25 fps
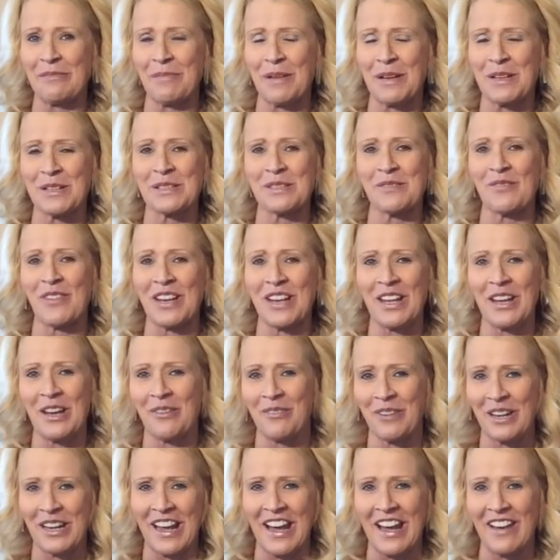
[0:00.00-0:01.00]
& Post
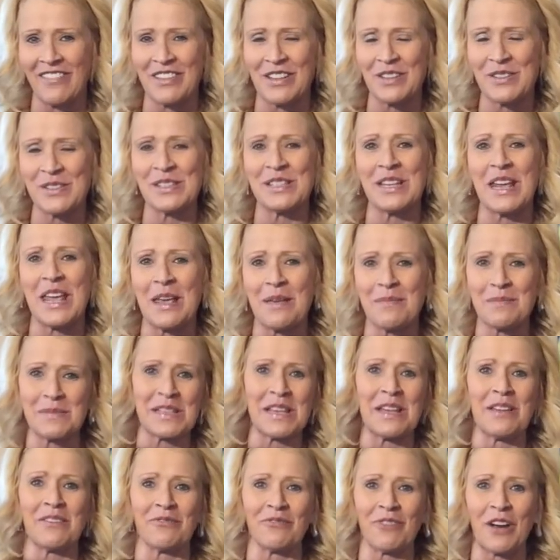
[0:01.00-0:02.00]
video when I have those names
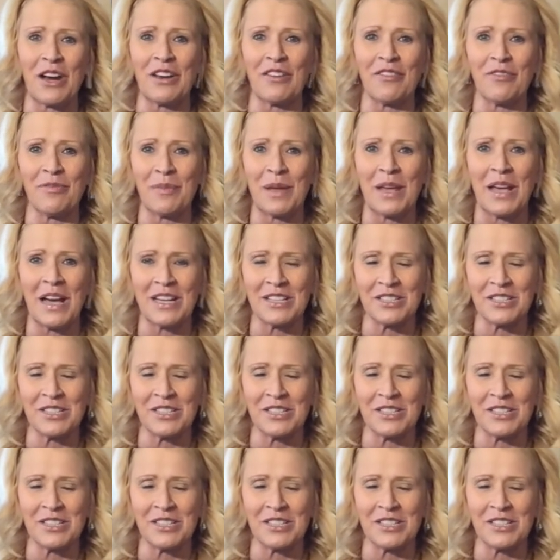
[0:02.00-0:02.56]
in front of me.